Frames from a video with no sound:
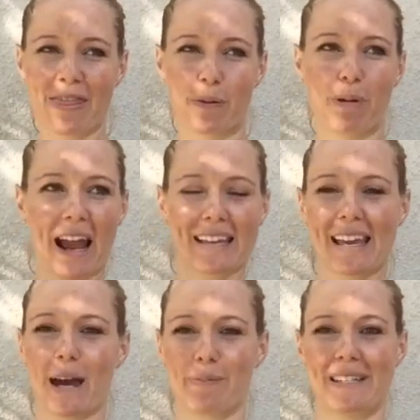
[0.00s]
The
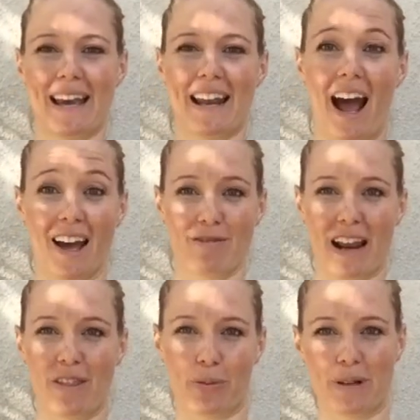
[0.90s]
Bragi app said I
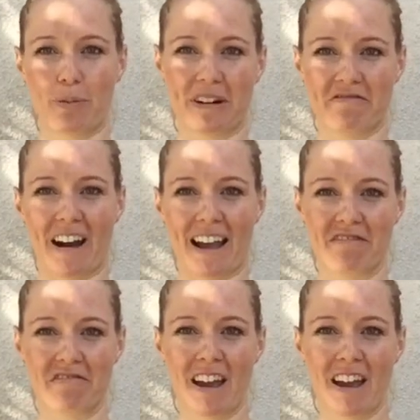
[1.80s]
ran 3.5.